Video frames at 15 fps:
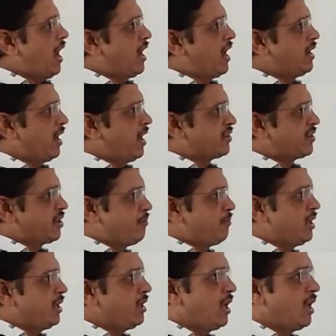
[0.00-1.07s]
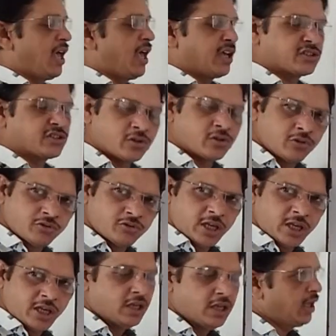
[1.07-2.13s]
and assemble
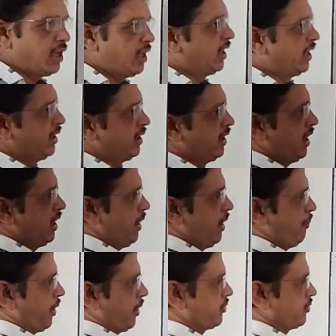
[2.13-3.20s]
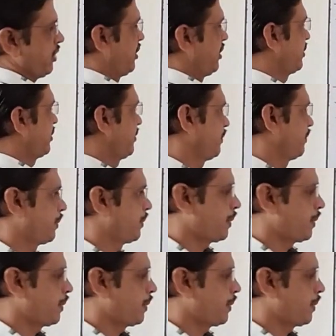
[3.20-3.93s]
exclusively in hepatocytes.